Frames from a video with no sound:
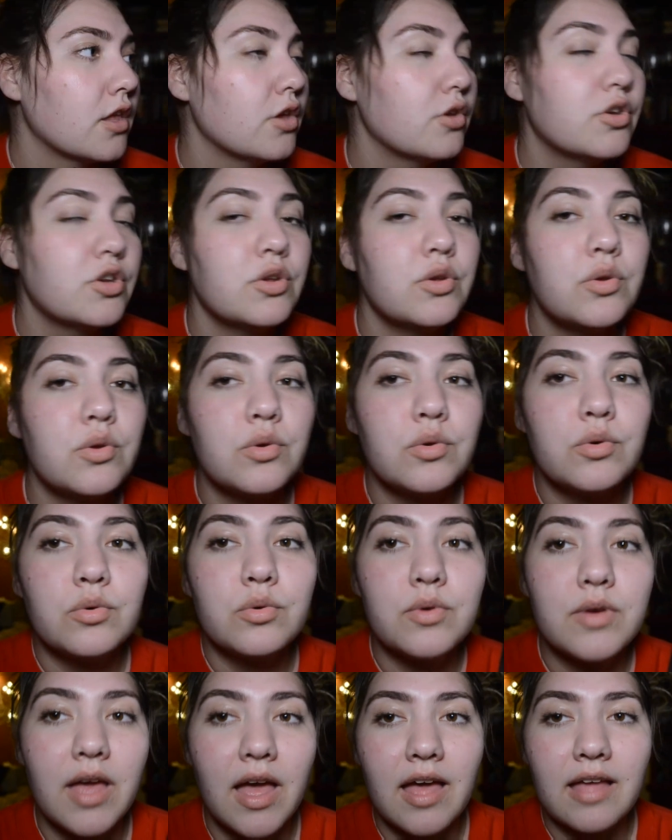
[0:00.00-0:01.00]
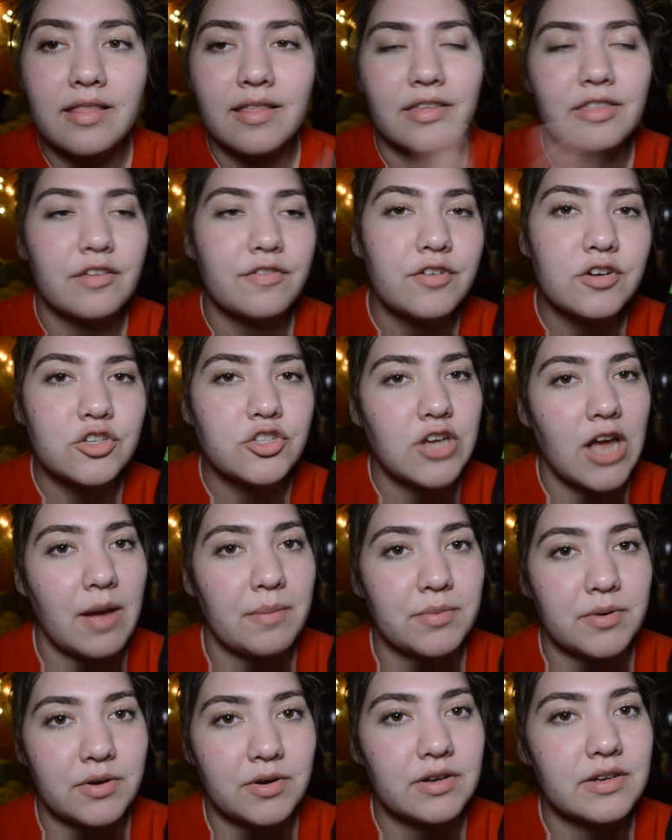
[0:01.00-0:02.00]
You do get, like, the first
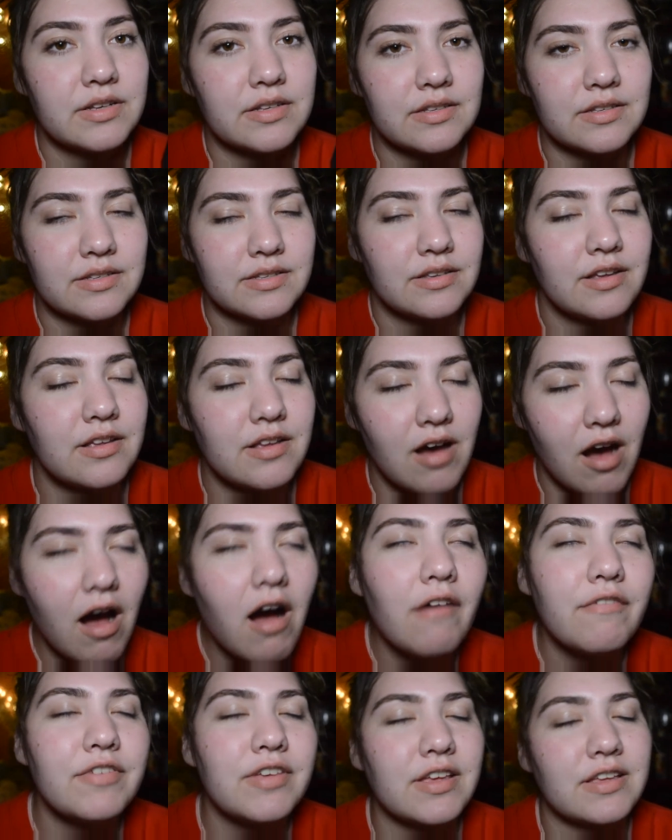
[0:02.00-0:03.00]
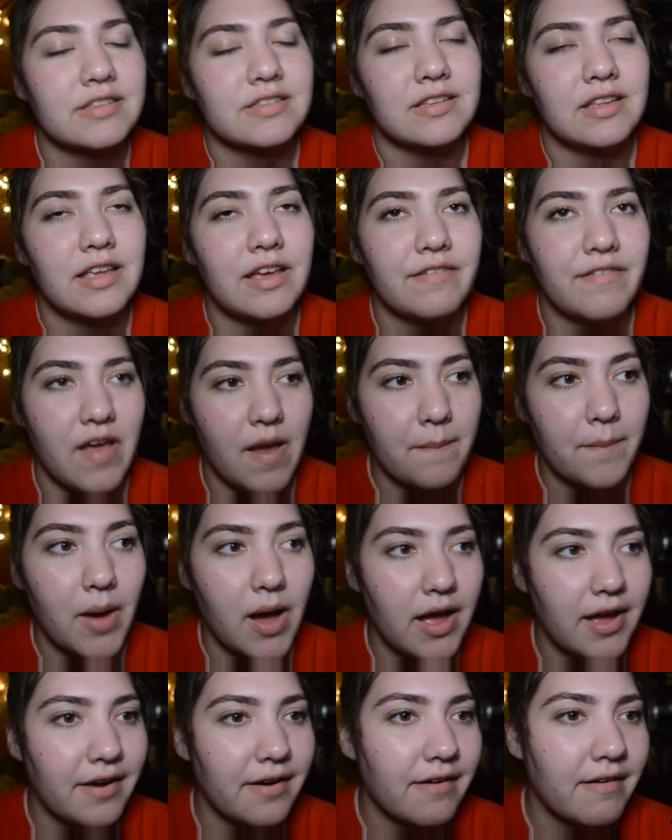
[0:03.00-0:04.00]
chapter is obviously a
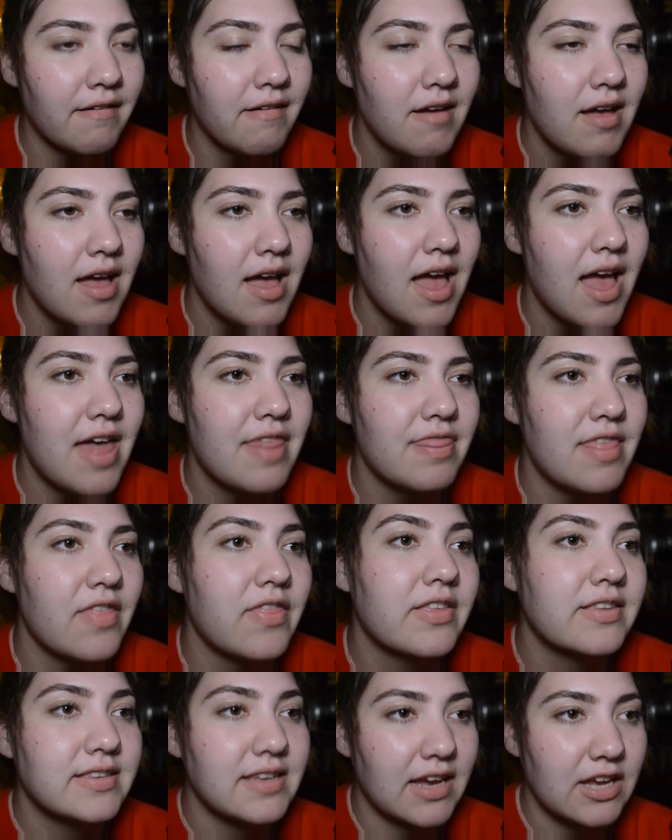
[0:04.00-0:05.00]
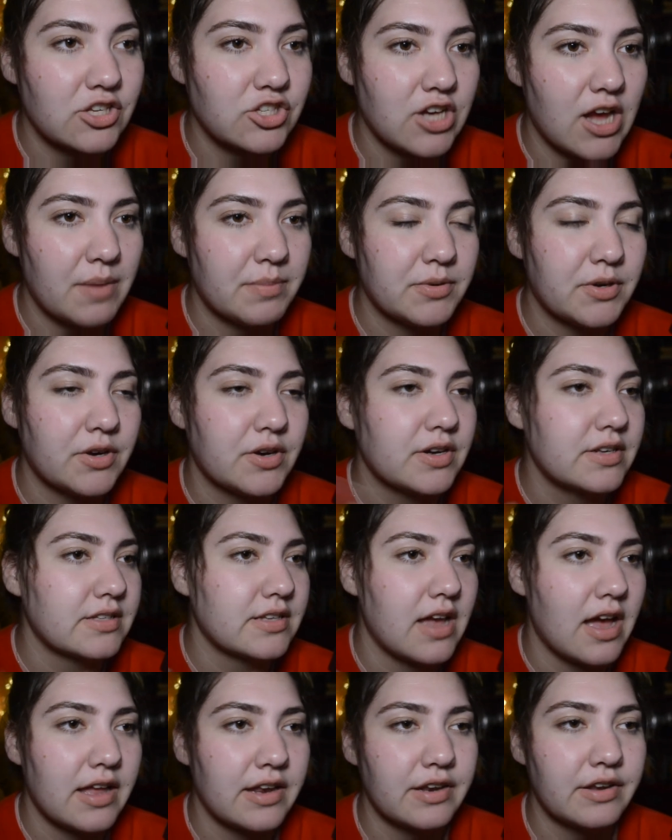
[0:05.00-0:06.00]
vampire, and then the second chapter is
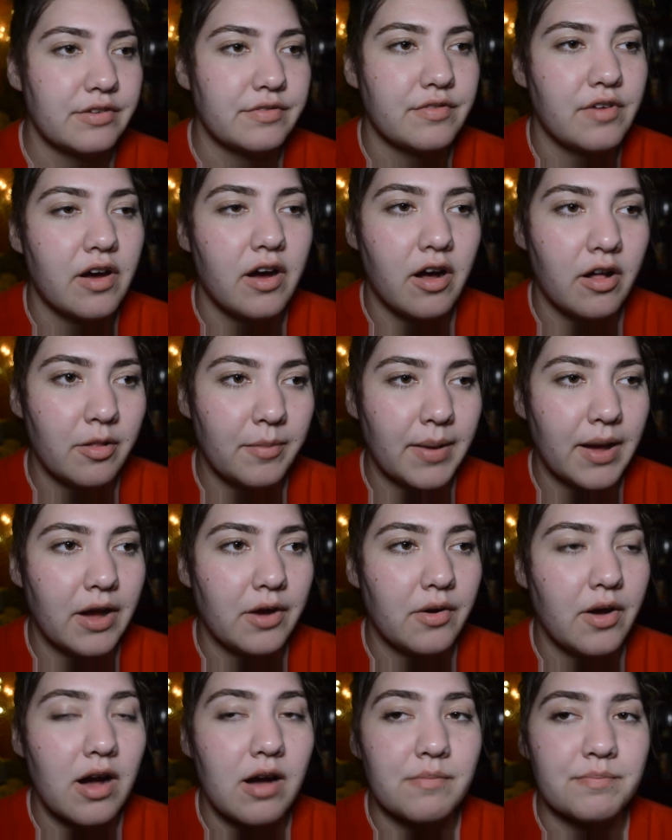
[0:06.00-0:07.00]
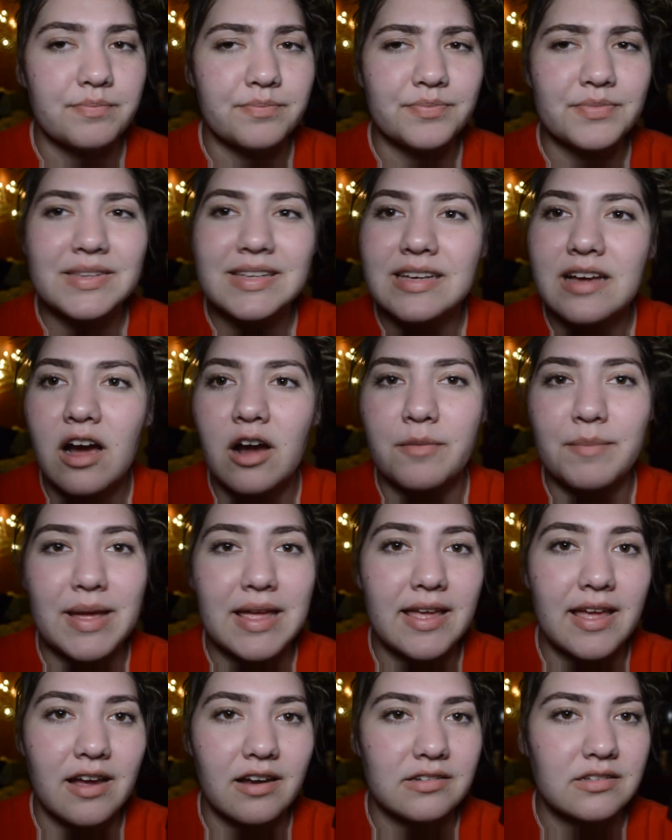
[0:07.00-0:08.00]
kind of all about, um, our
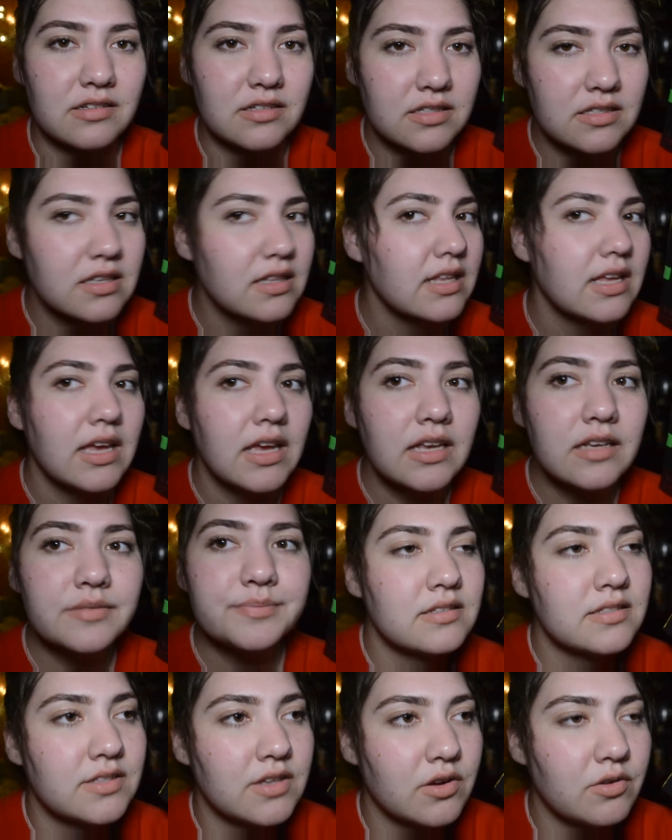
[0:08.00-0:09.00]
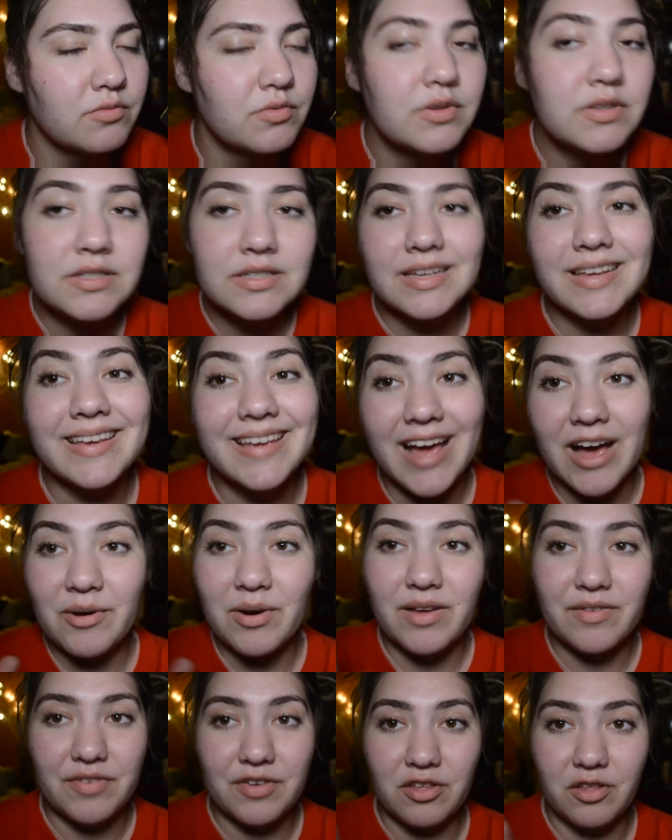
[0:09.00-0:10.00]
main character, Celine. So we'll see how
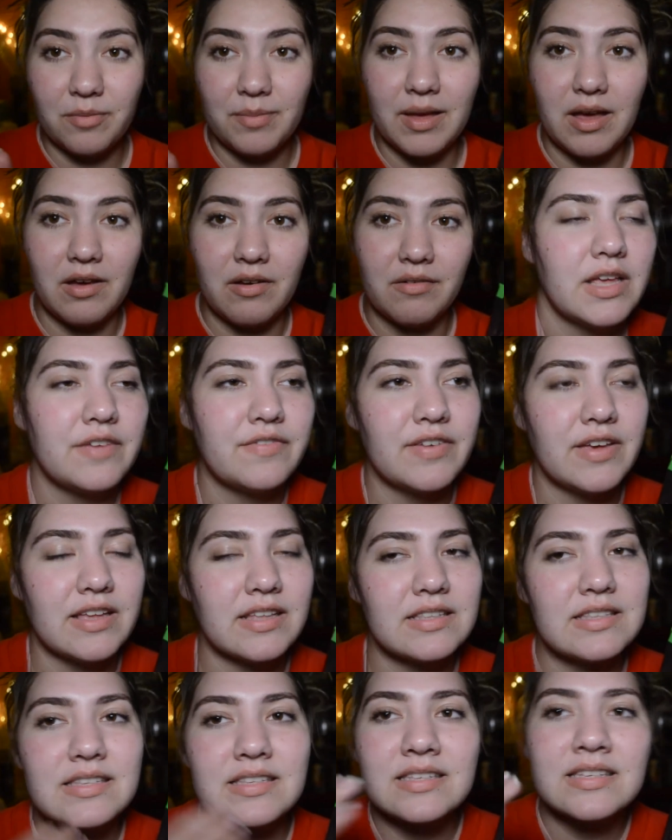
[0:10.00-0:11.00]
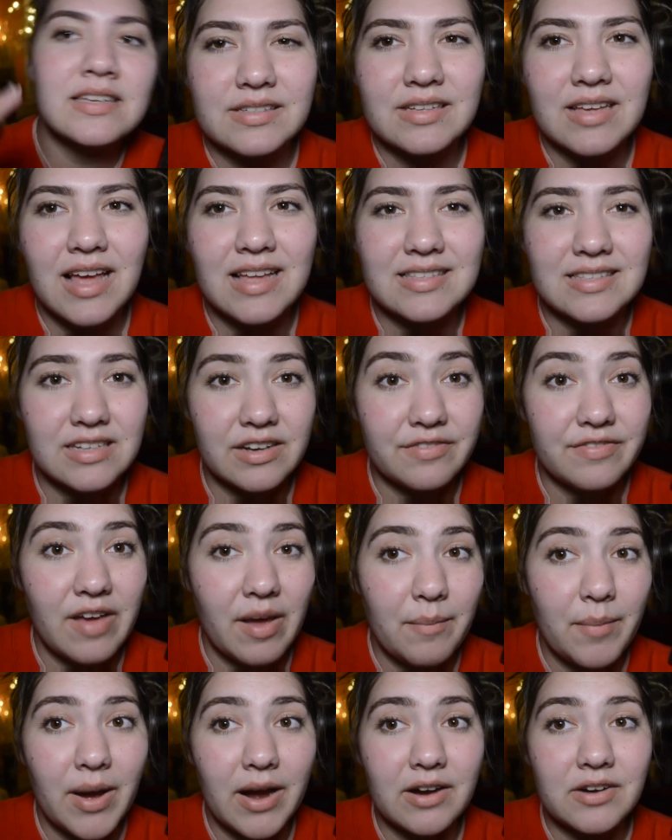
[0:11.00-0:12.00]
I feel about if it's has enough
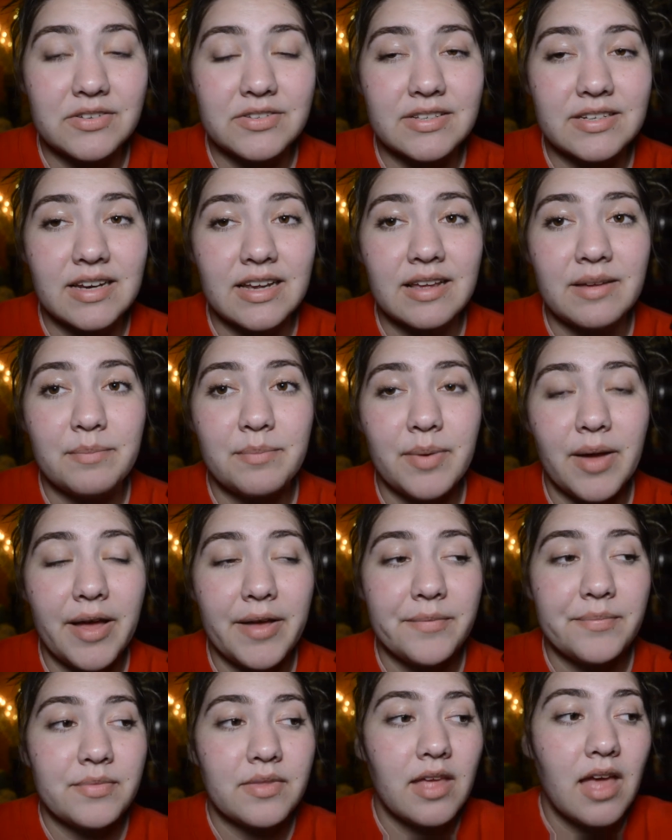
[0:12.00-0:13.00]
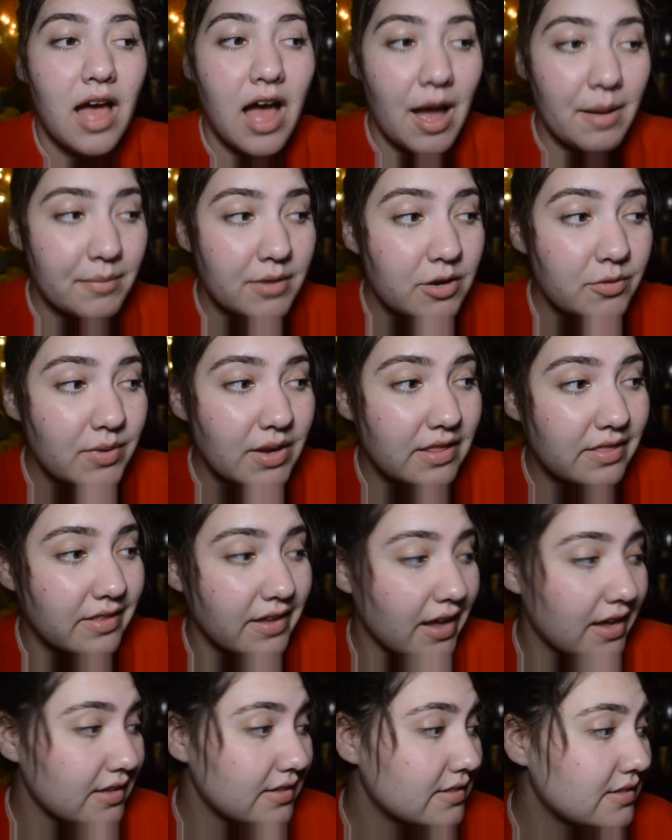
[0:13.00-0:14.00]
vampires in it, but I'm gonna read
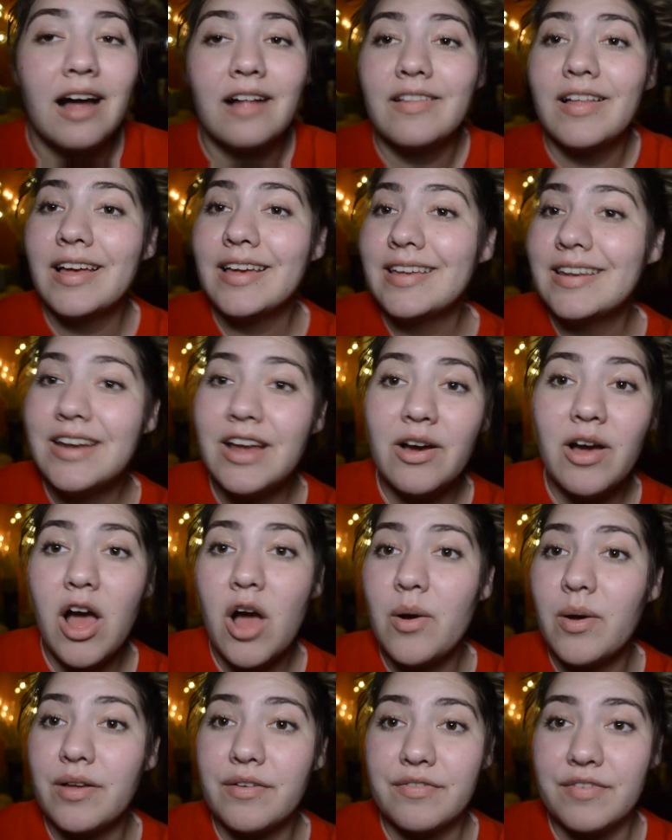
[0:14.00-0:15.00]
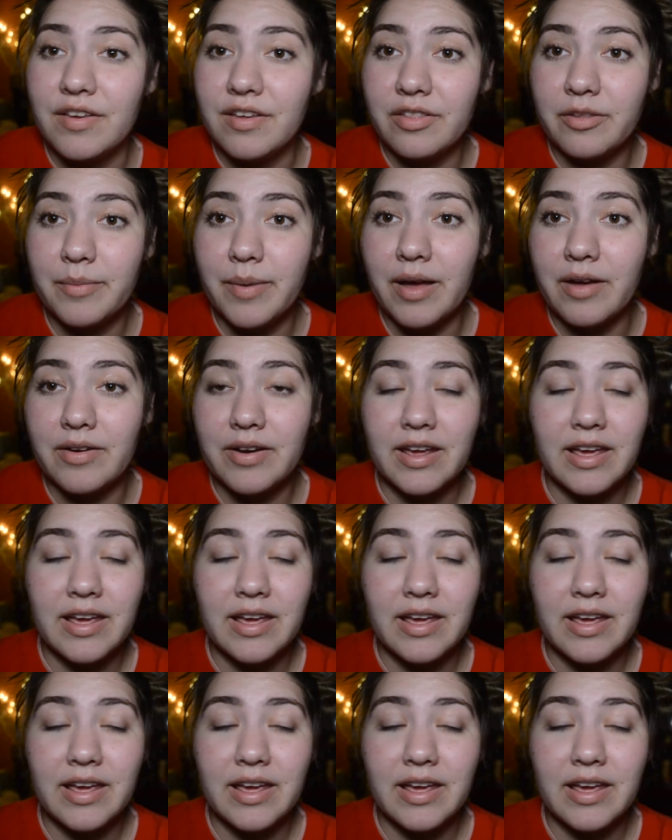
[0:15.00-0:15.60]
this. I'll let you know how I feel about